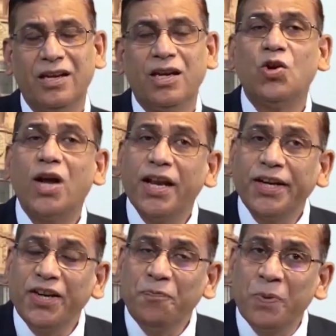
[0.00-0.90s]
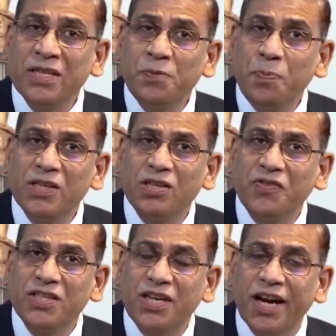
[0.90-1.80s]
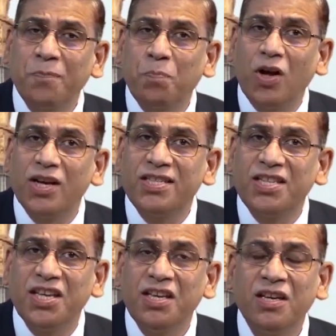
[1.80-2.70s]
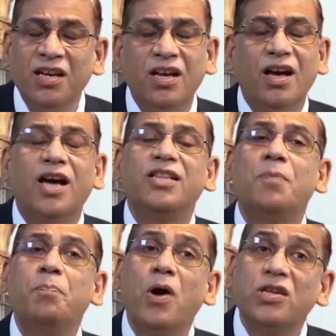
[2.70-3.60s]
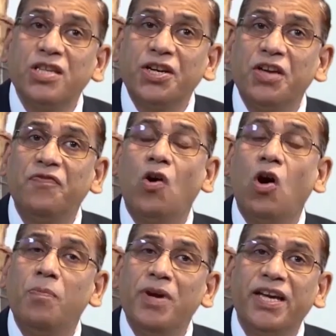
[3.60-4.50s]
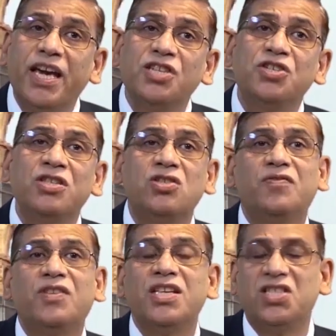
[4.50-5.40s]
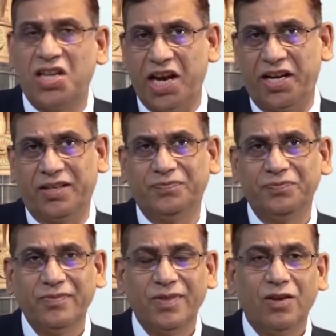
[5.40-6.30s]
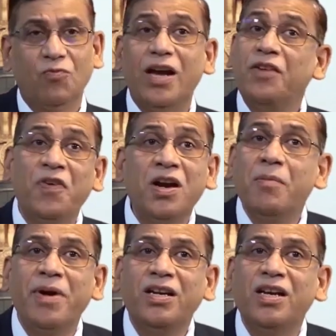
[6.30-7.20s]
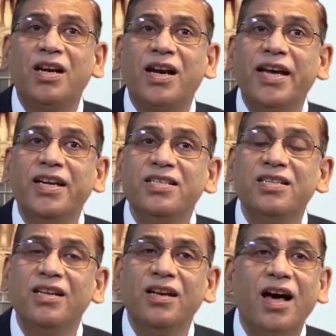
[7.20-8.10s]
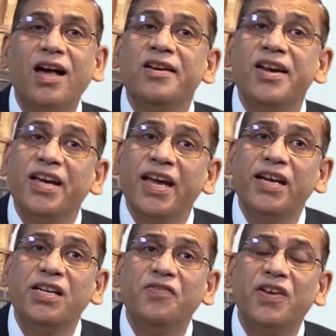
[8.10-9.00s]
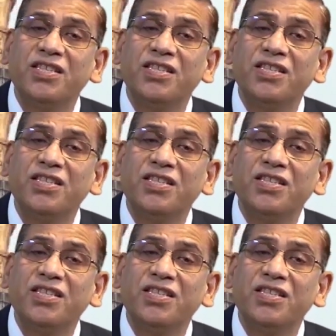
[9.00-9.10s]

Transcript: Now, directive principles of state policy are the positive obligations of the state, while fundamental rights are negative